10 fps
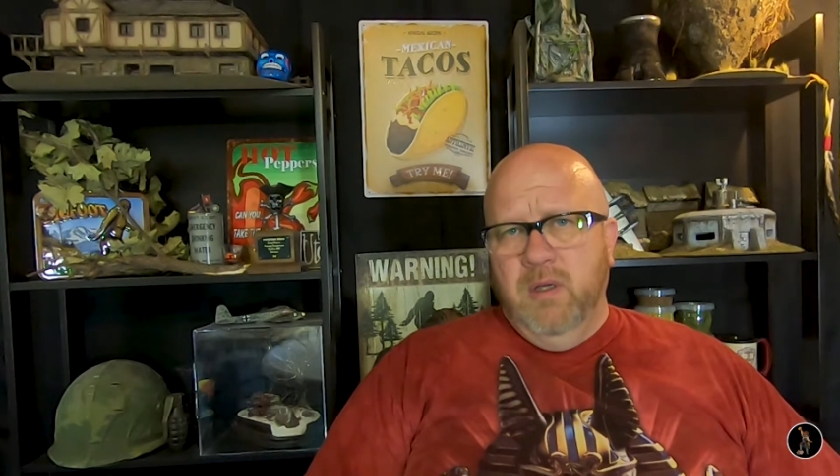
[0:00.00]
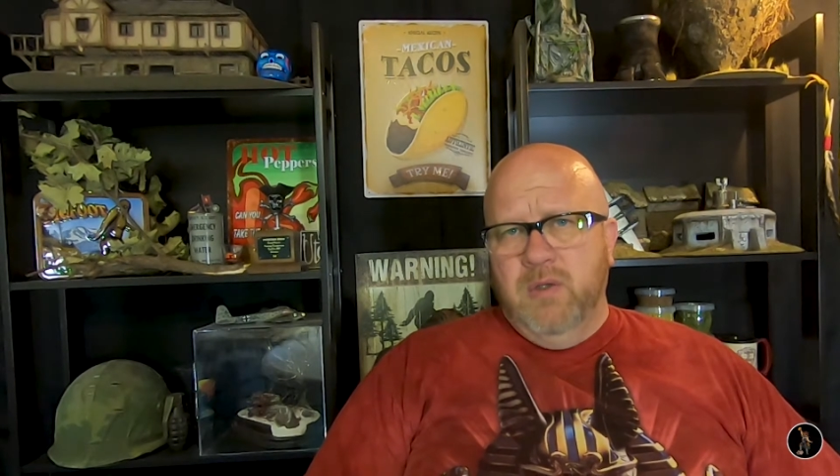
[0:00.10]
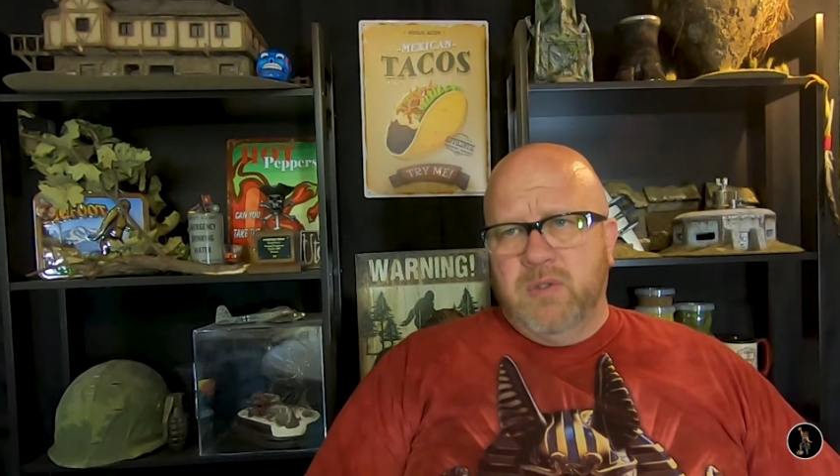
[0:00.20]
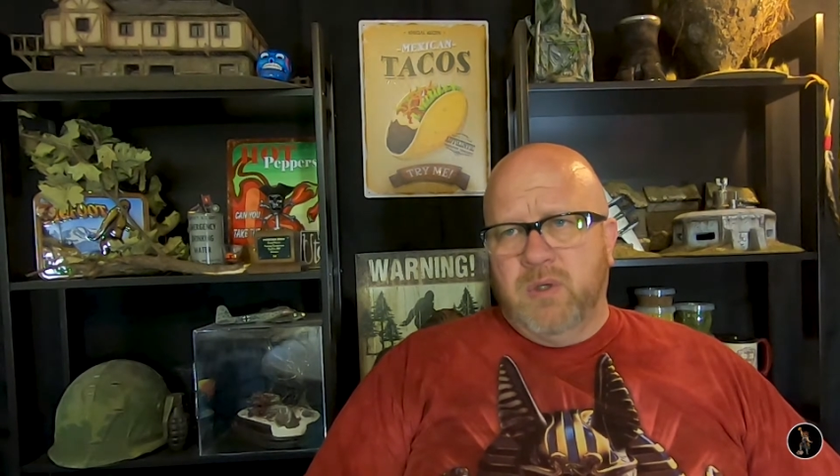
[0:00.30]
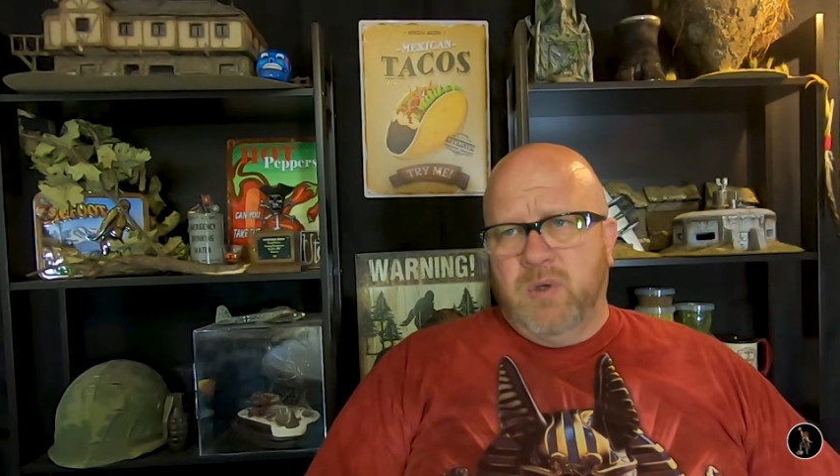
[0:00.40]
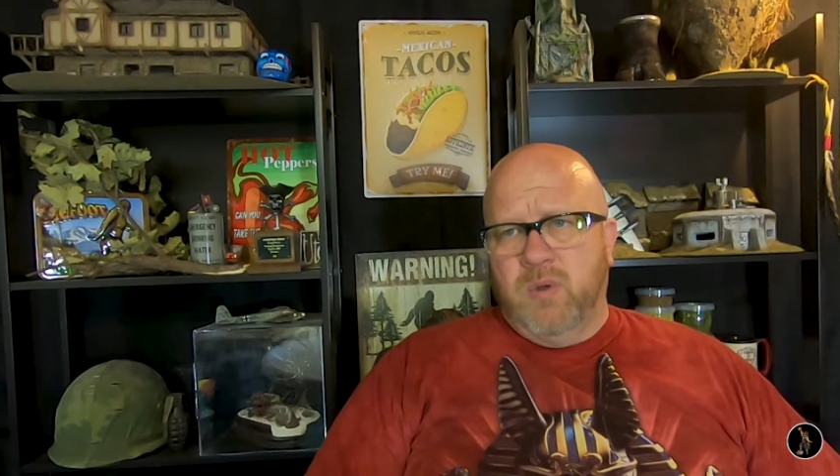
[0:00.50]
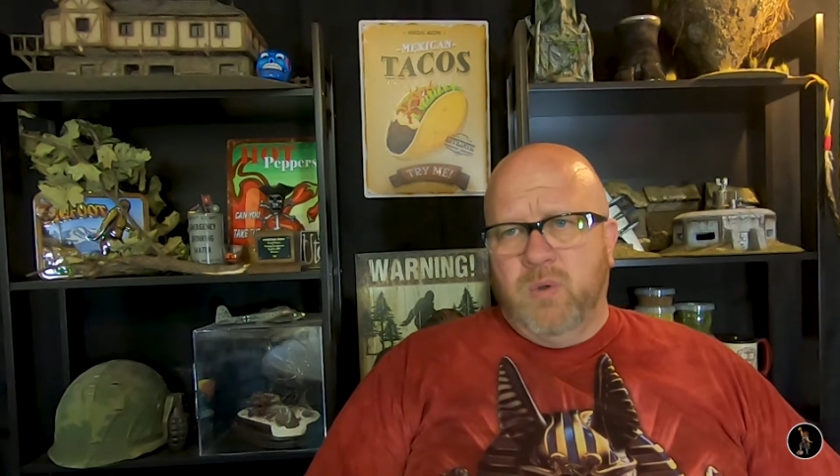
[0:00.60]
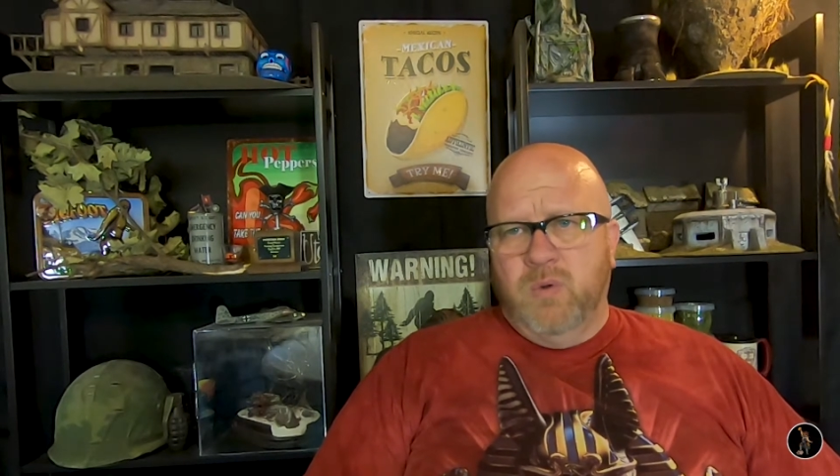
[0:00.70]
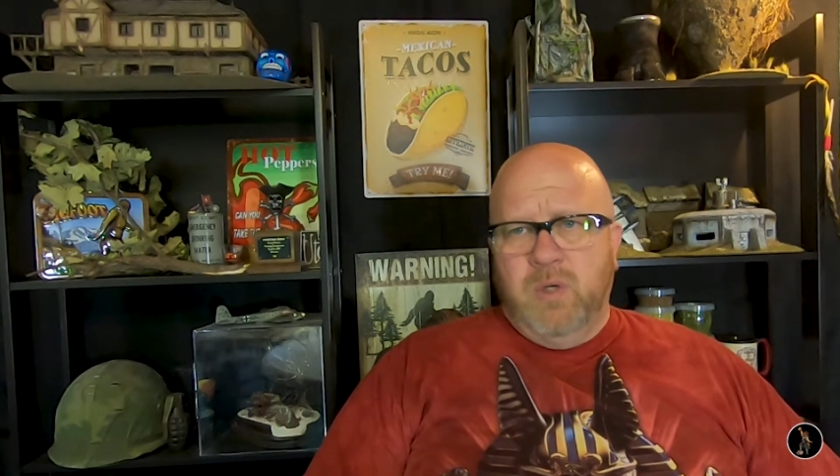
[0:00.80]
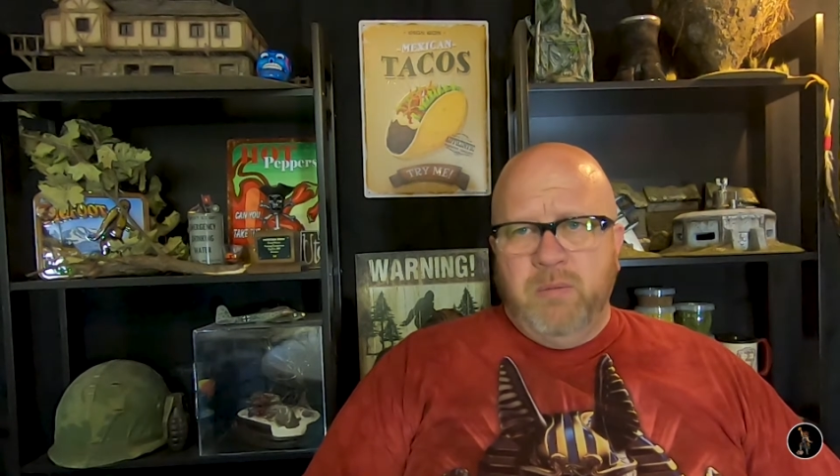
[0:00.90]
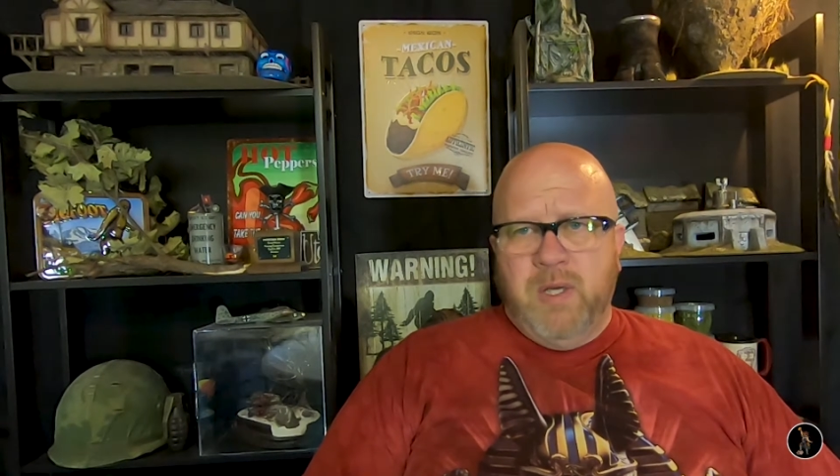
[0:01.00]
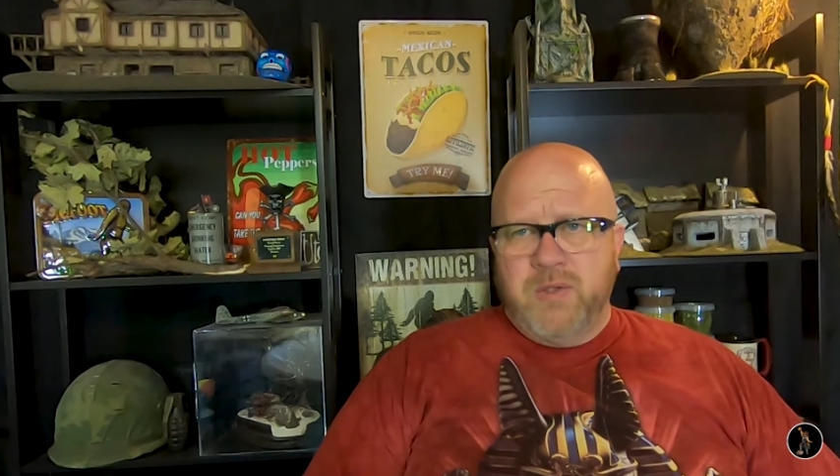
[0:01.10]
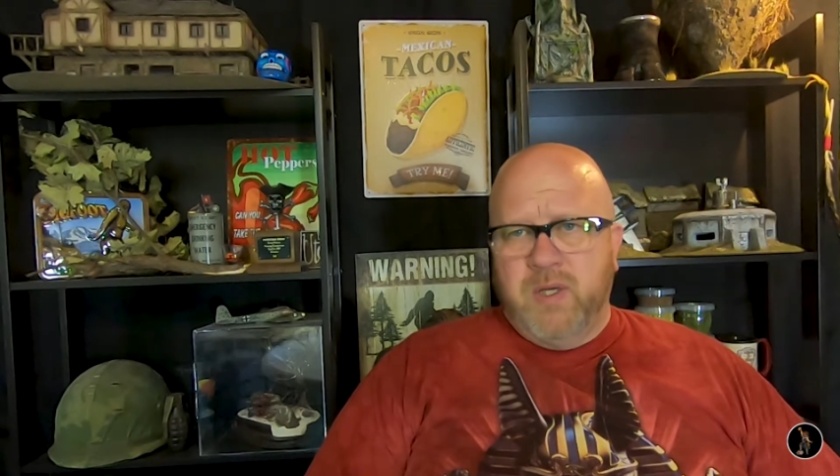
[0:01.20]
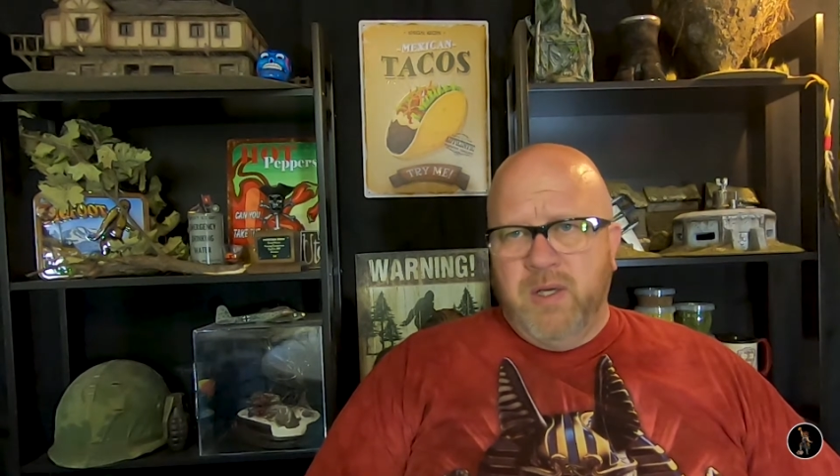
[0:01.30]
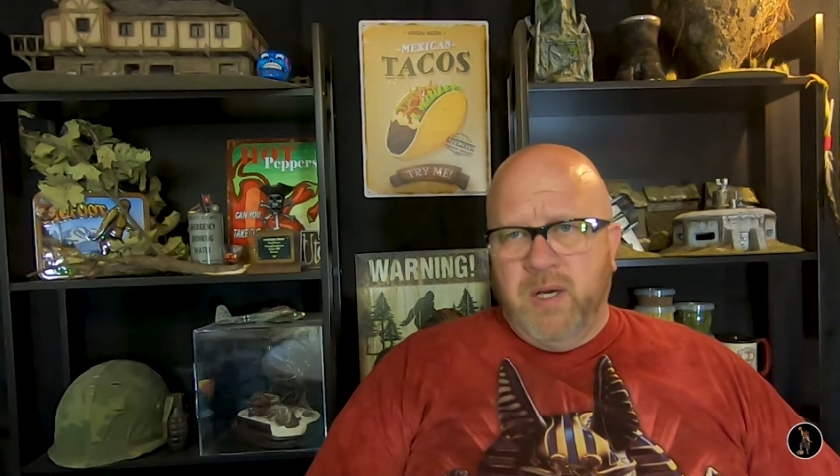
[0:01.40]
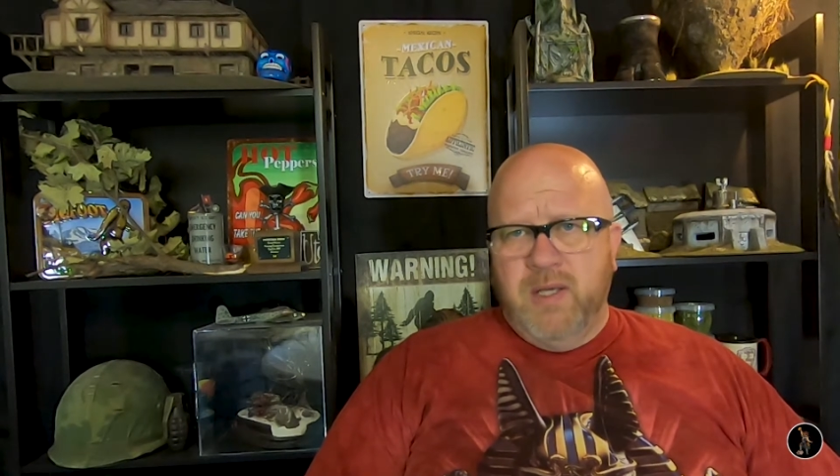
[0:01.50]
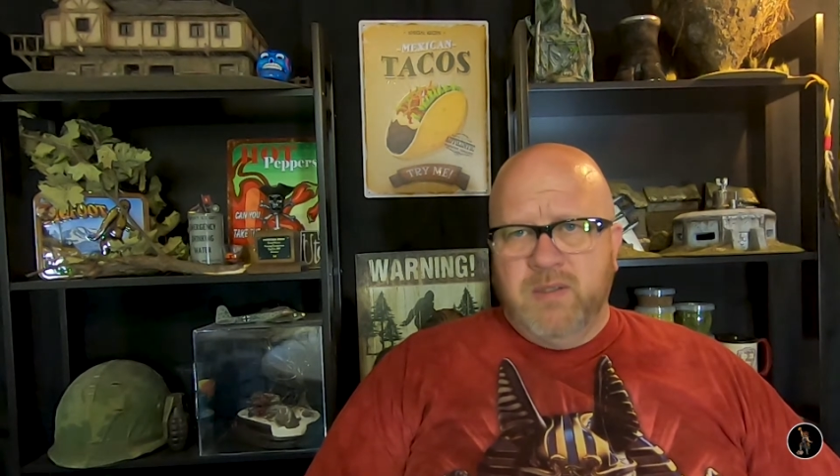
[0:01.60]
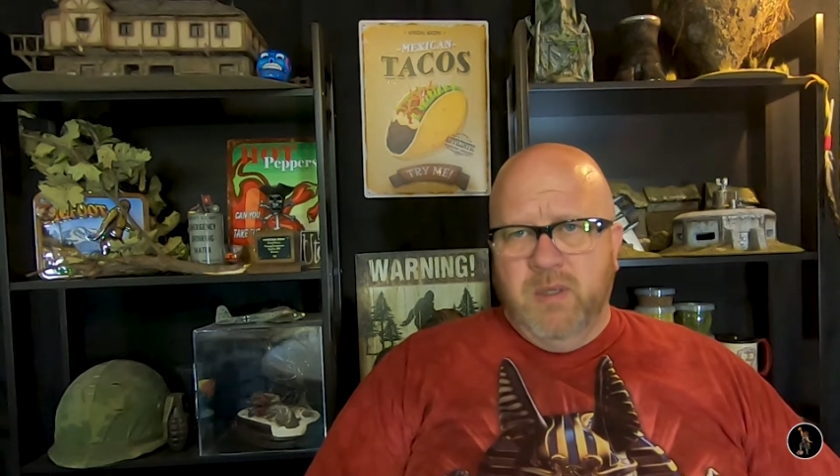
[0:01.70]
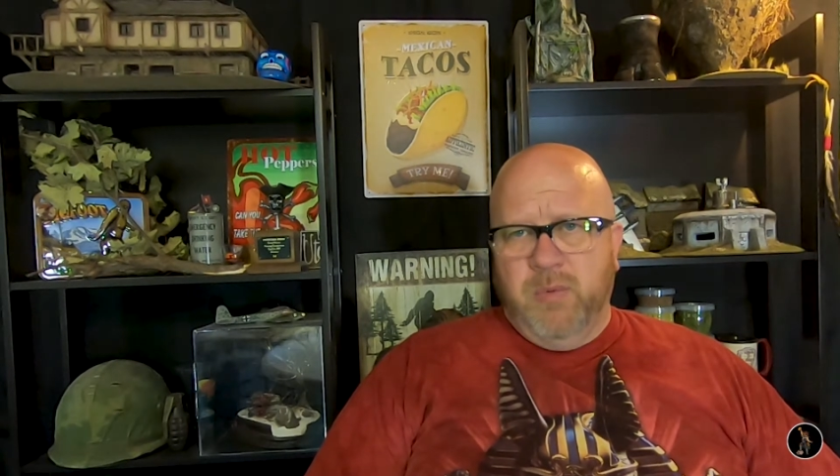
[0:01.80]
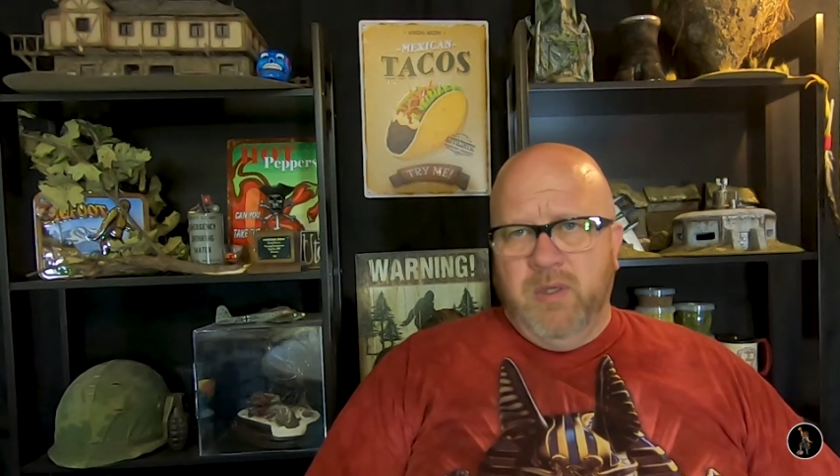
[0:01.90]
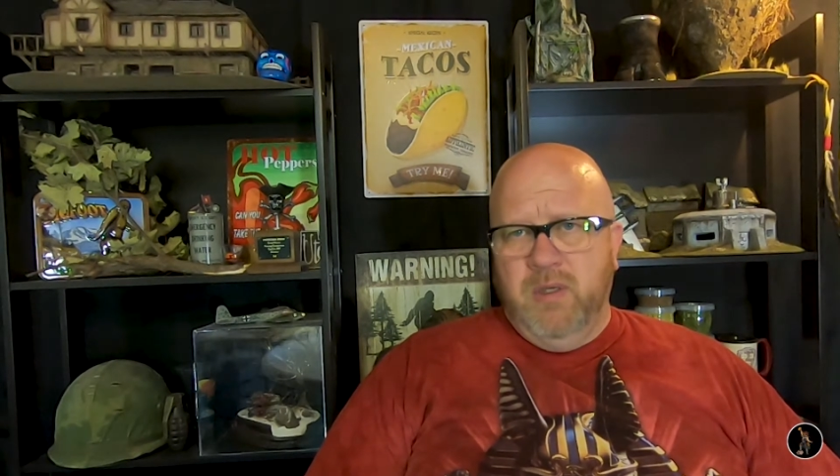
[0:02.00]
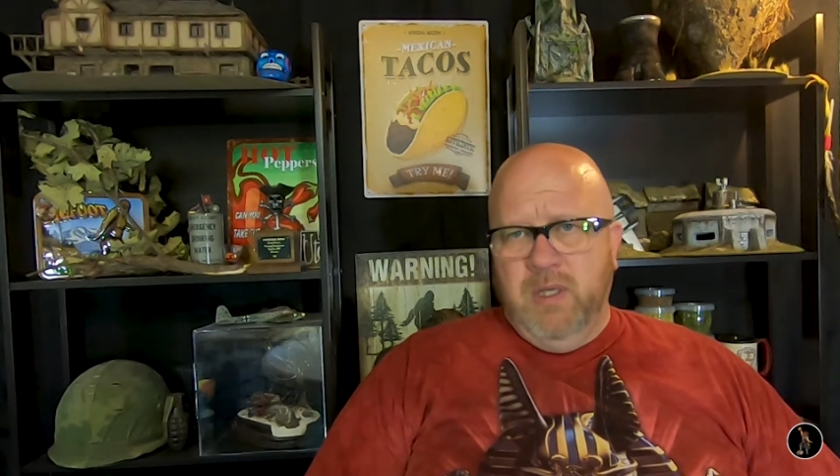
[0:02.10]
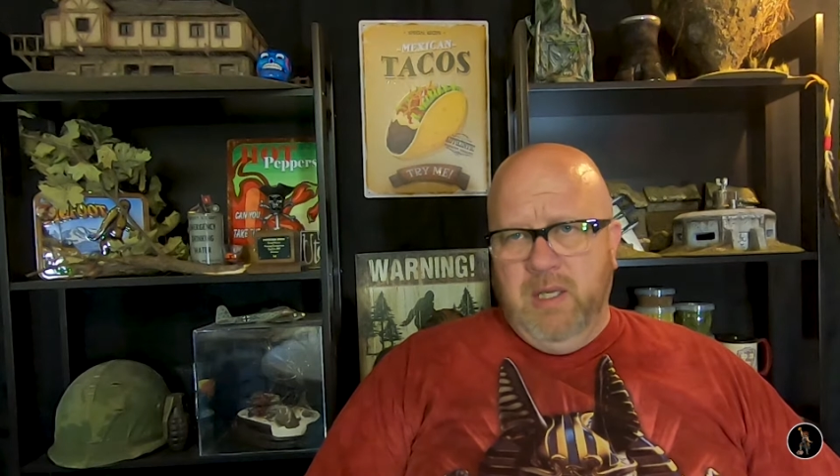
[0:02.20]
So I'm not trying to hide something.